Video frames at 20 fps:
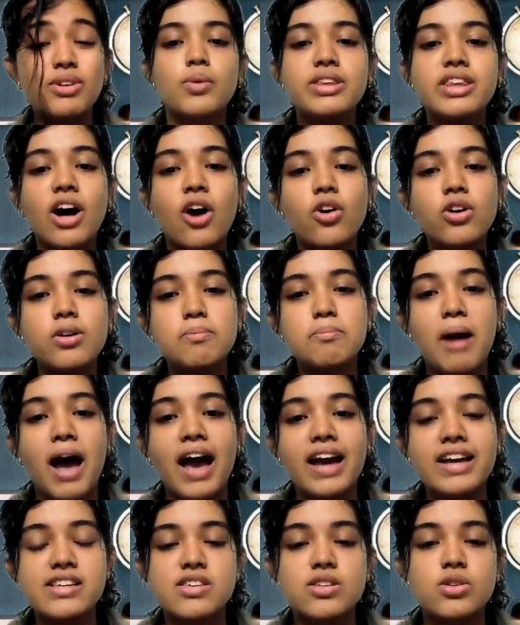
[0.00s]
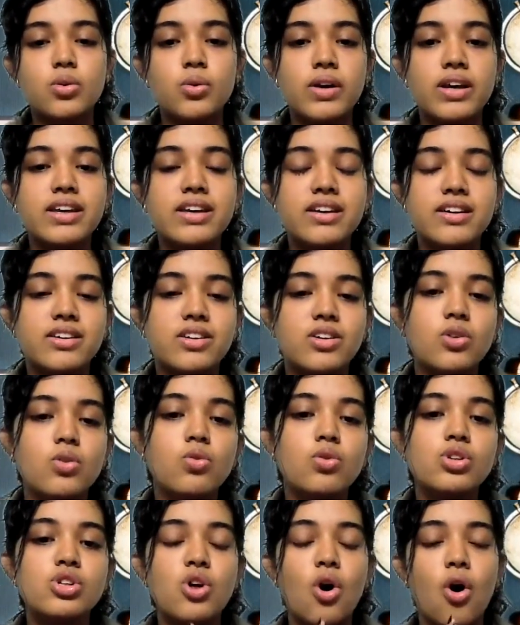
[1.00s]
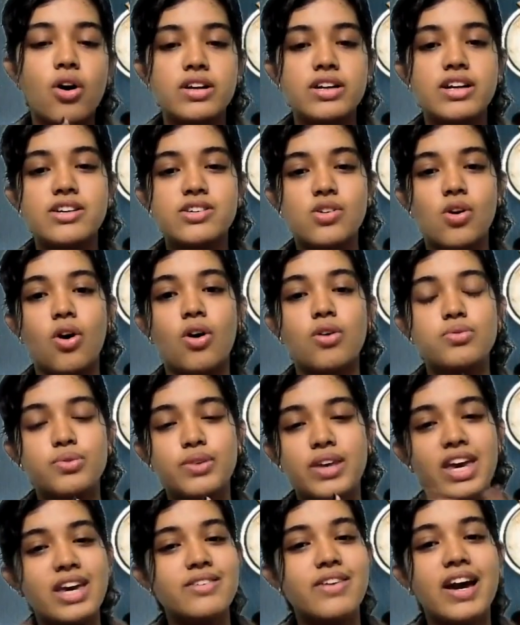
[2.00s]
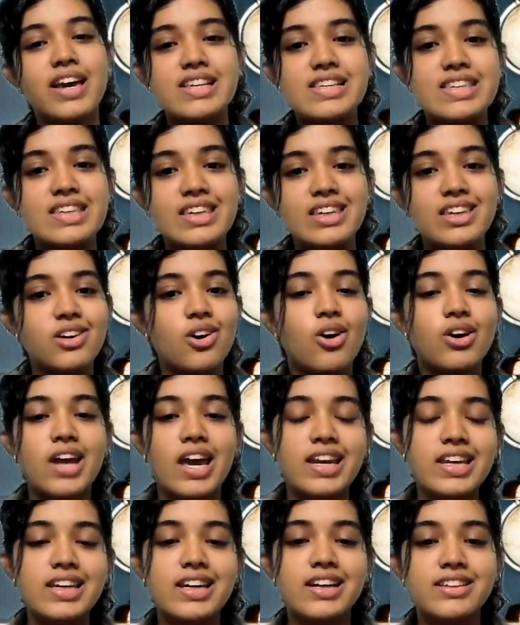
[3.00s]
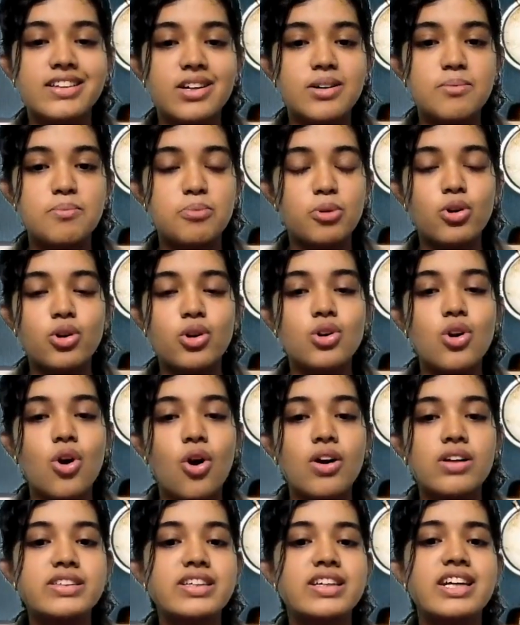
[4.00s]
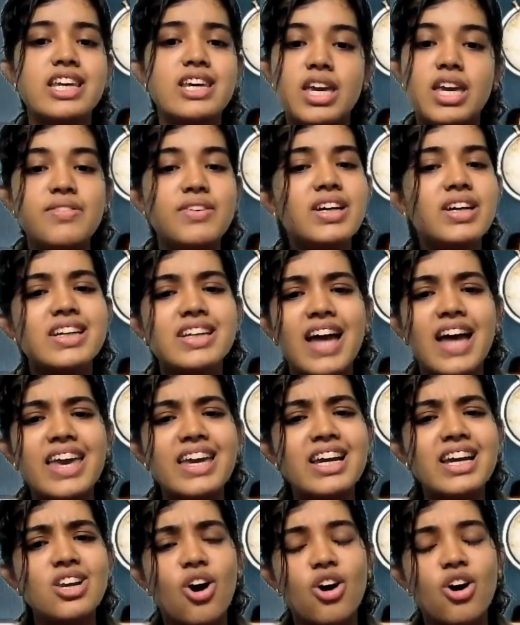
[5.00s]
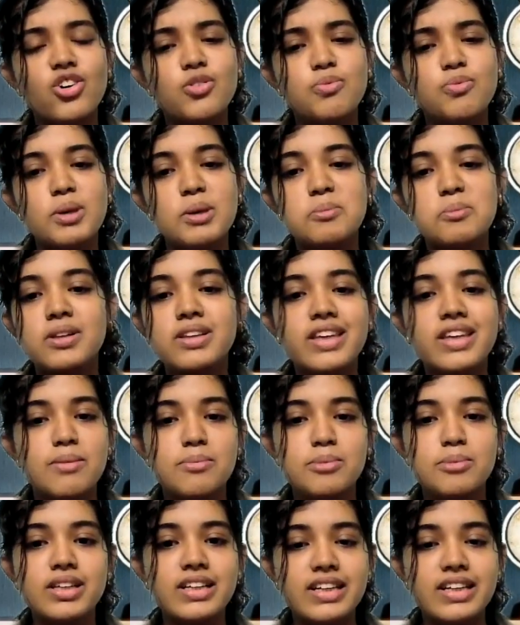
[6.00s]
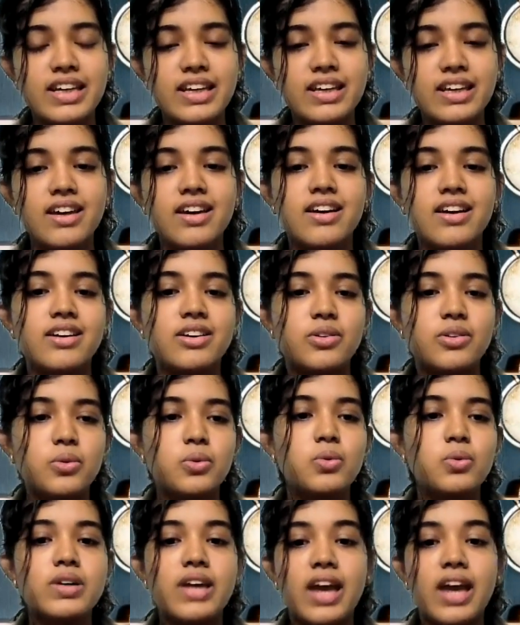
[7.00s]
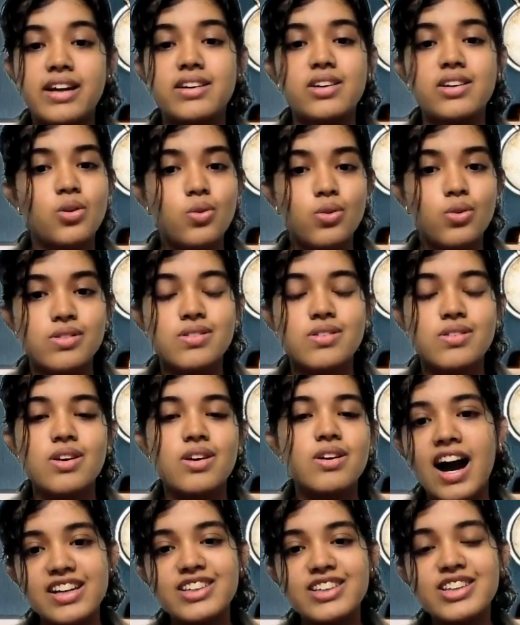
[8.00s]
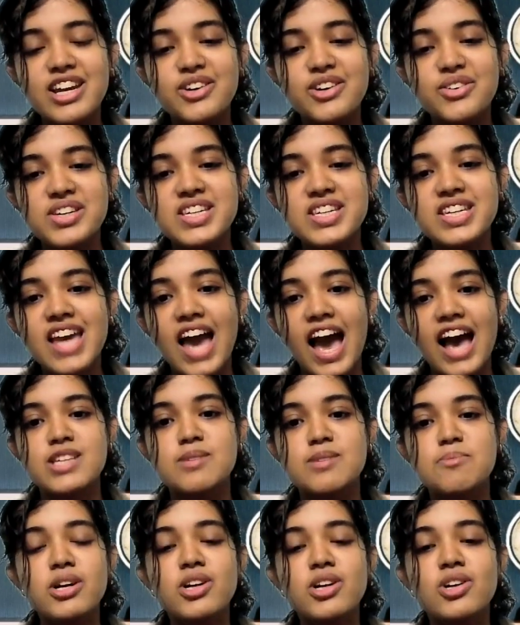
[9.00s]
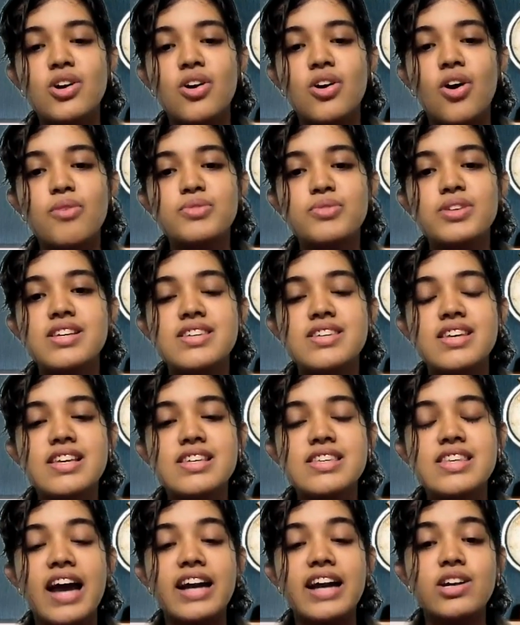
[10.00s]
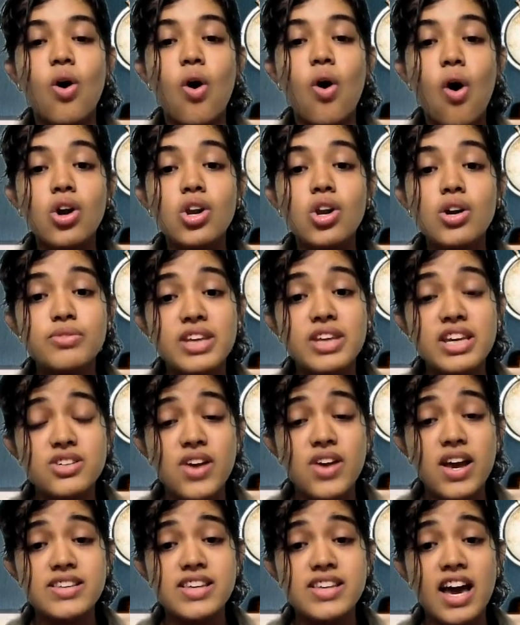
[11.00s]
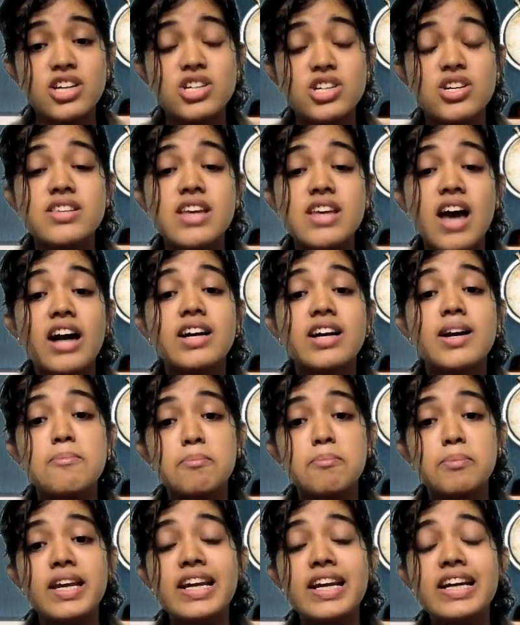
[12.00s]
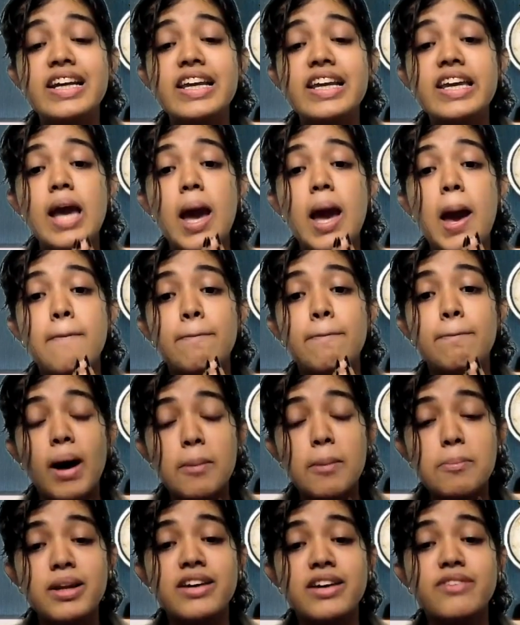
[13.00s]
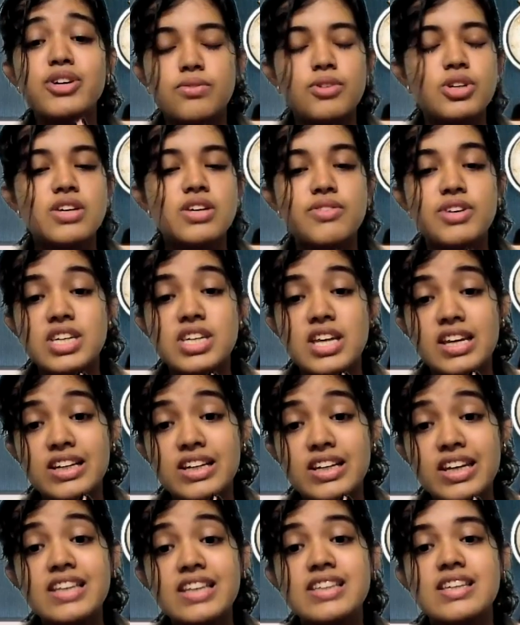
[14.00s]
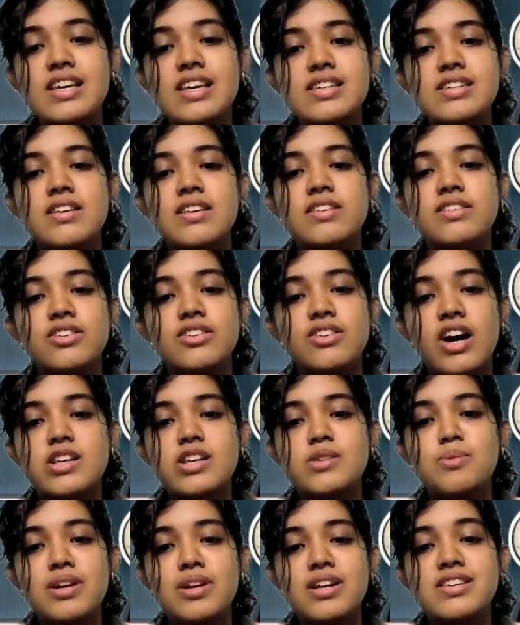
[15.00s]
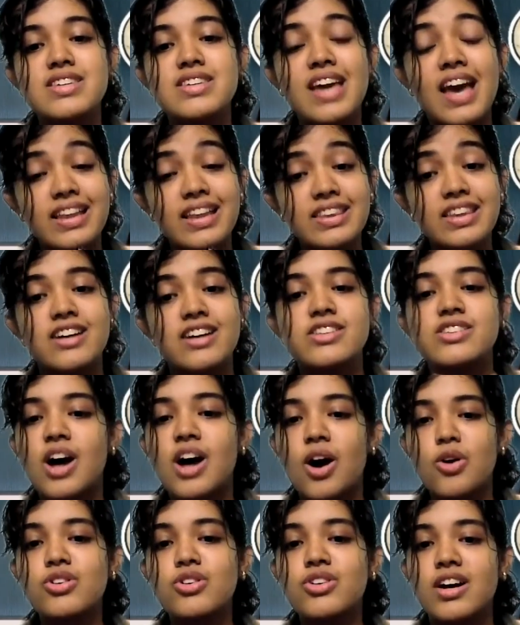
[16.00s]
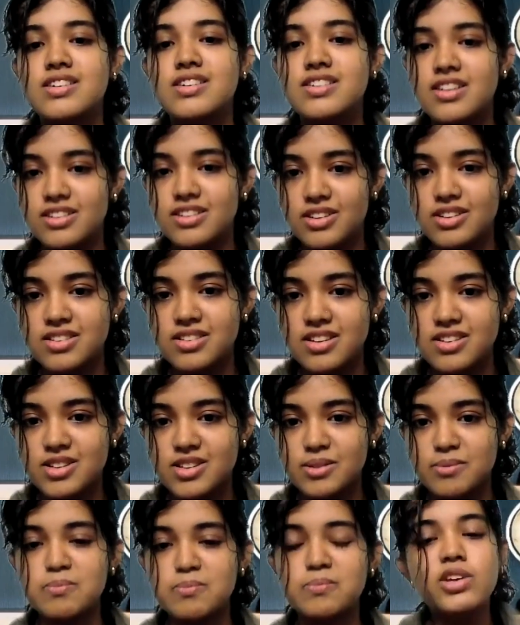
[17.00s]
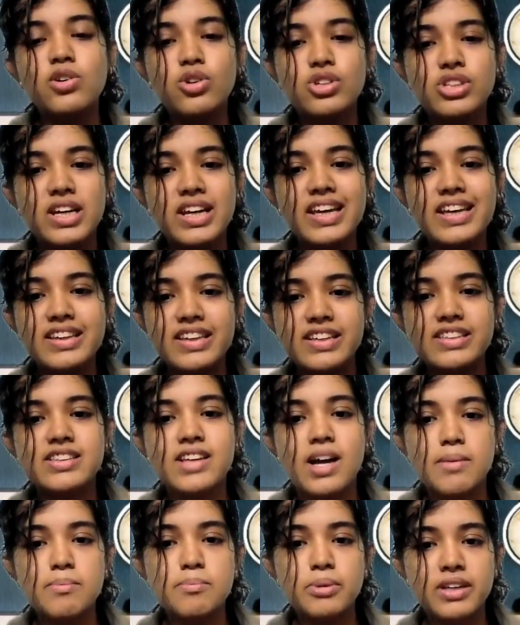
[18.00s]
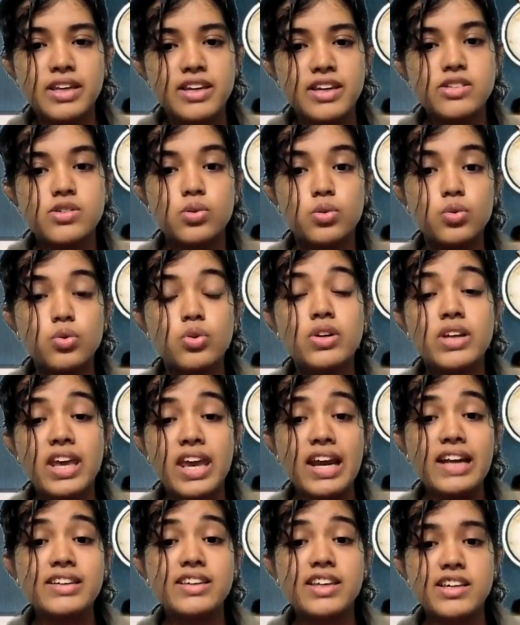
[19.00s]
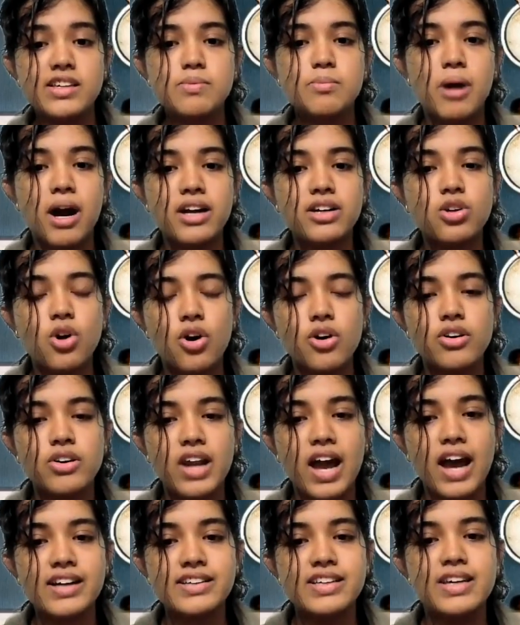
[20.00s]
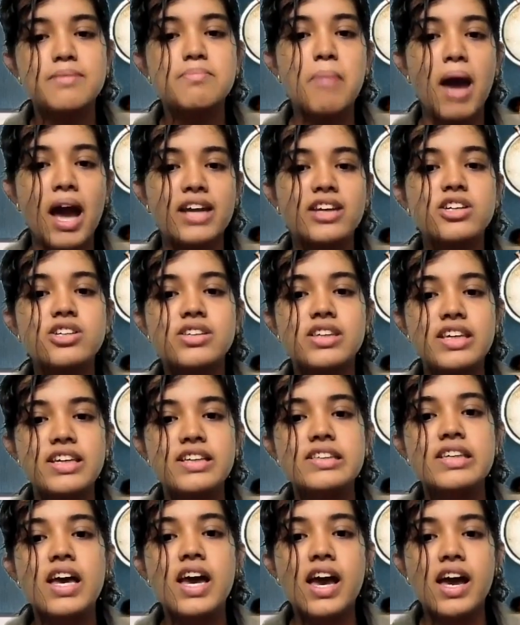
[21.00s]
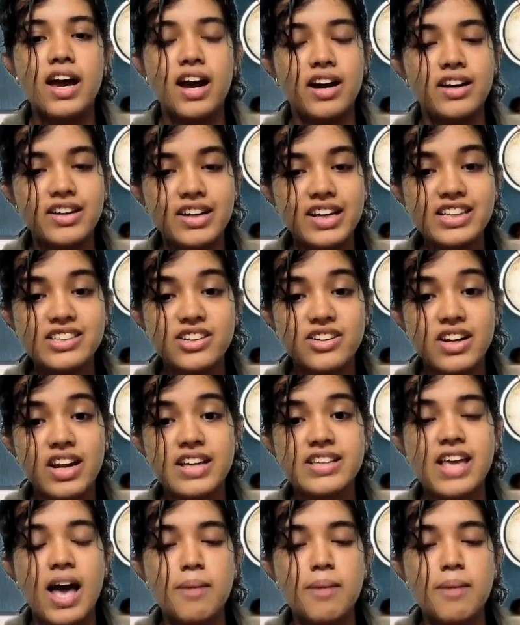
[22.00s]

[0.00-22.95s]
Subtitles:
without banks doing huge audits of KYC or any other protocols, and even denying a lot of people the ability to get loans. Another interesting aspect of this is that all of these transactions are completely public, which increases the transparency and thus our trust in the system. And usually these companies who create these smart contracts and manage these decentralized